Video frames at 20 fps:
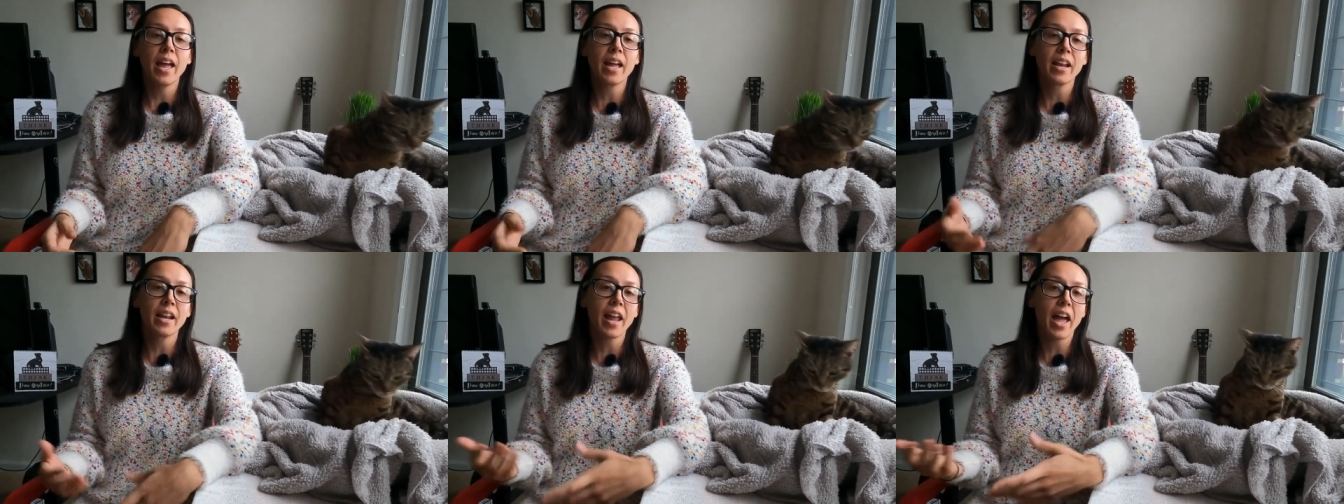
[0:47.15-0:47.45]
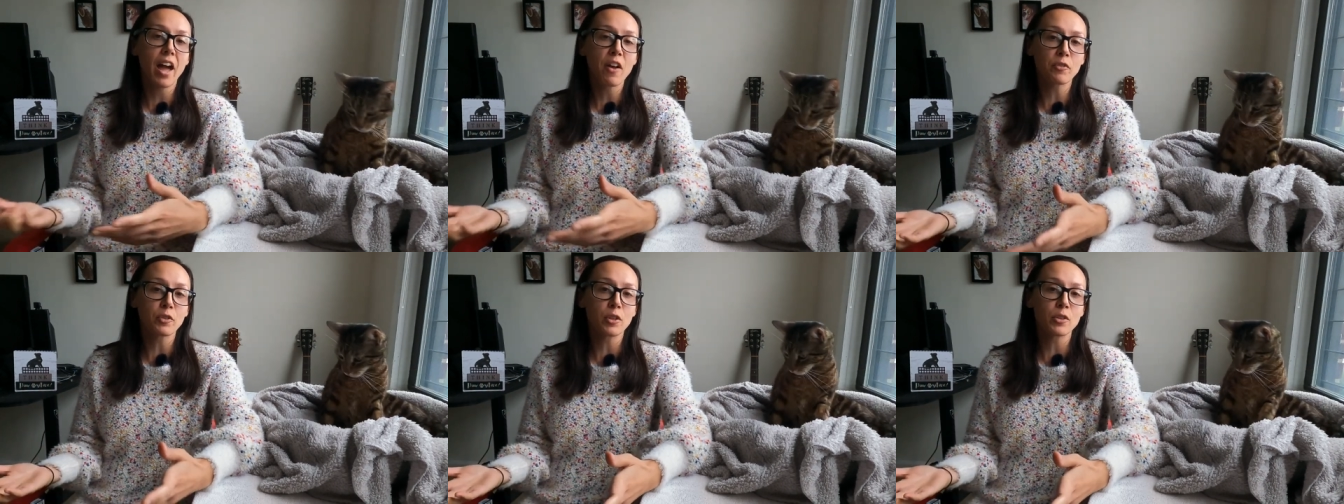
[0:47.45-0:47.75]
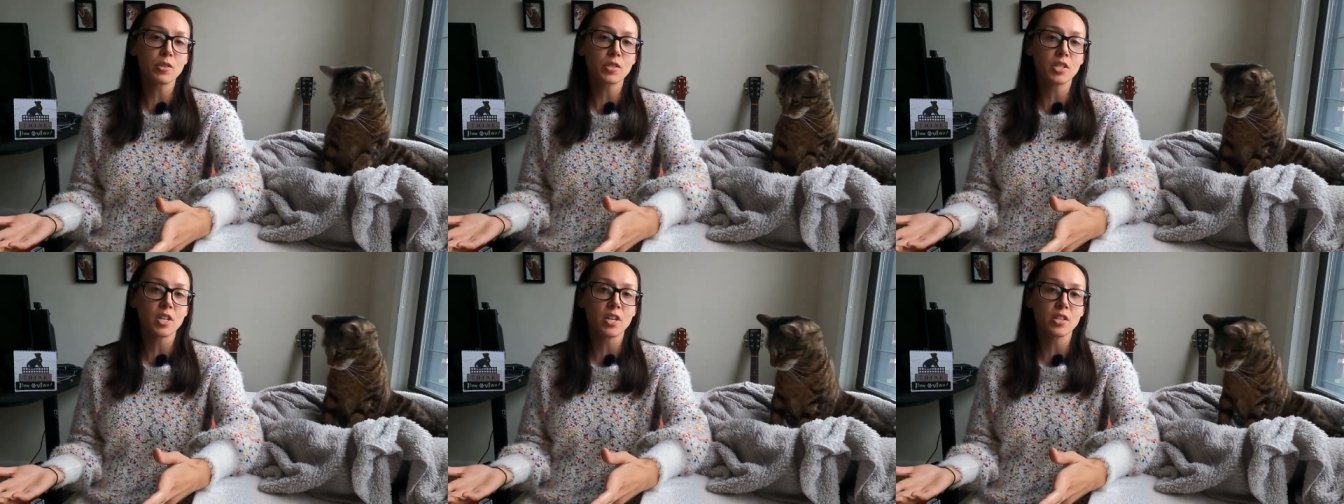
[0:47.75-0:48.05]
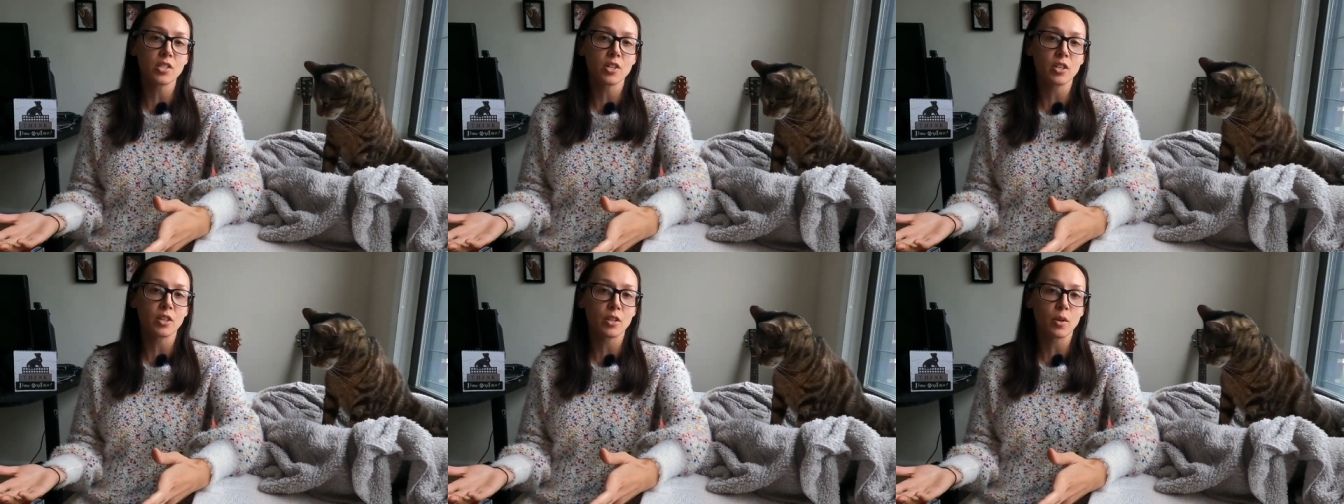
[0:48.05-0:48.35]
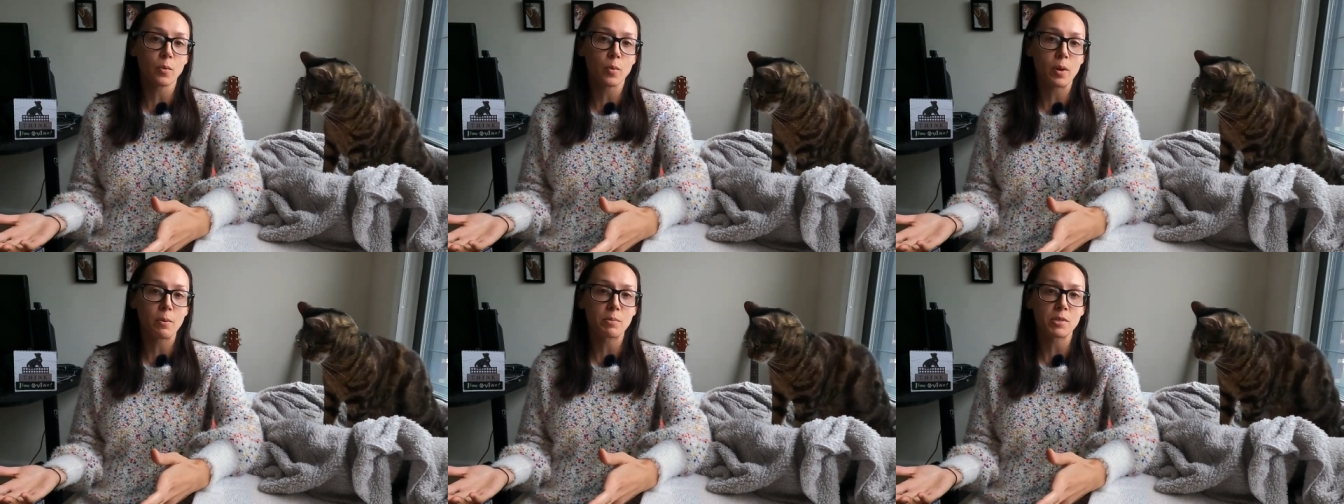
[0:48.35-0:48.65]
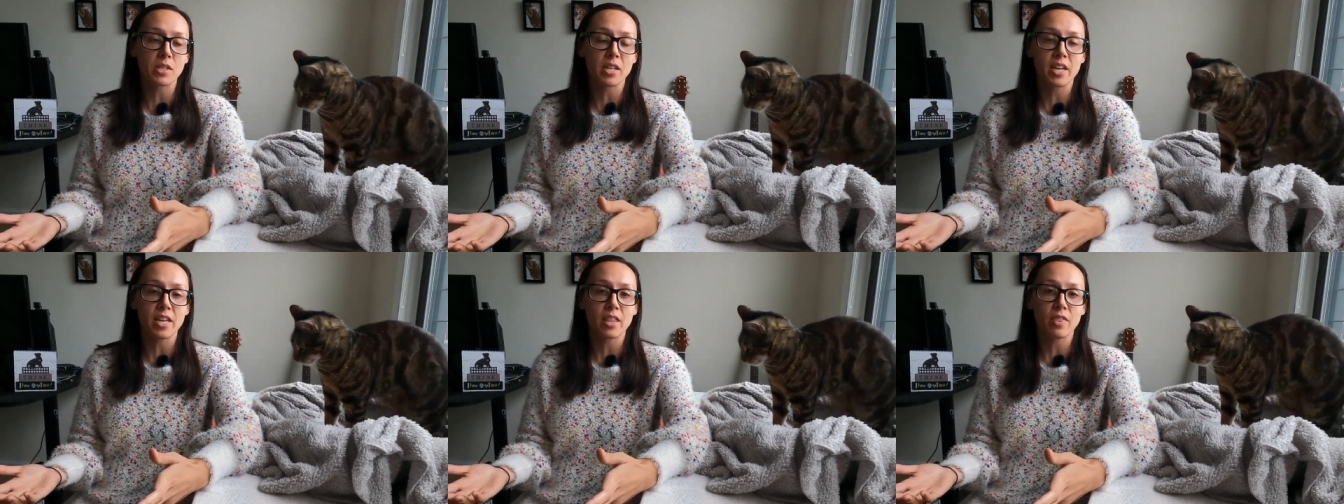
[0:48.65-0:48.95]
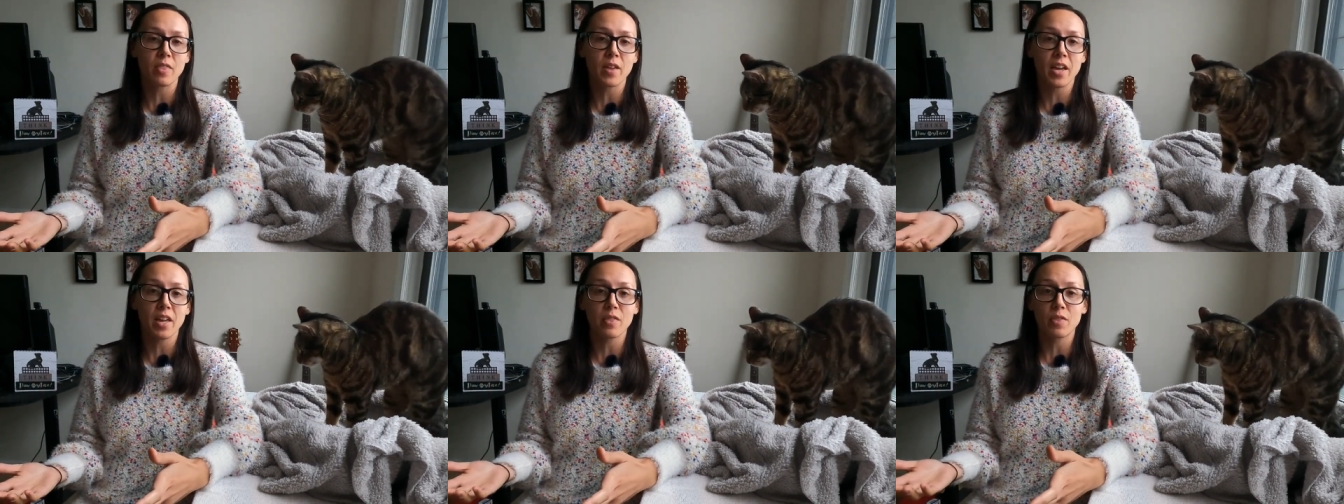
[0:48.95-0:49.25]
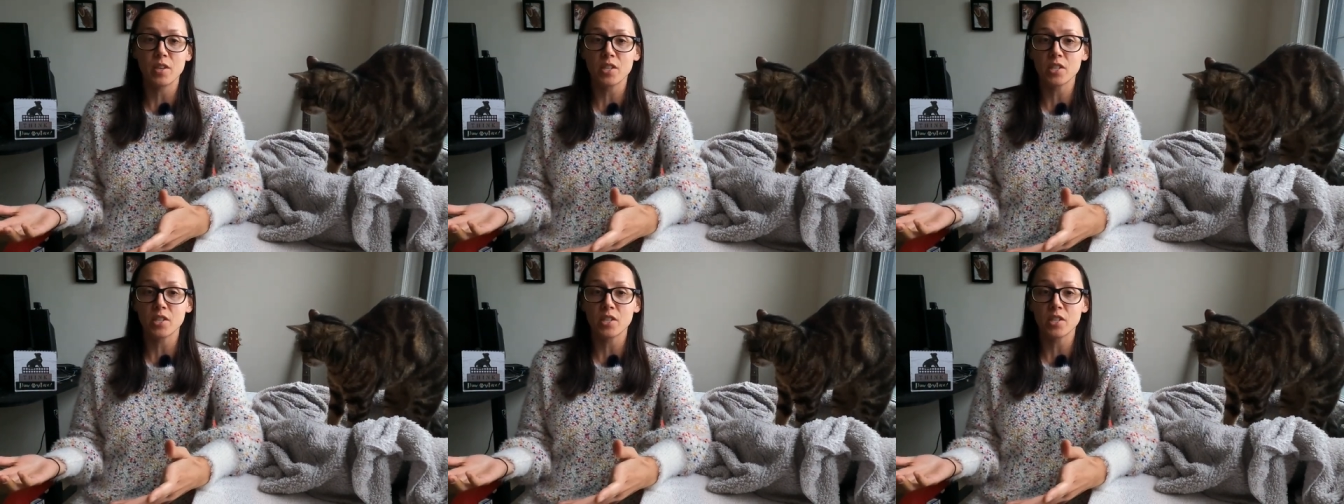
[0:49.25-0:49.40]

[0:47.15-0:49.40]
and AAFCO states on their website that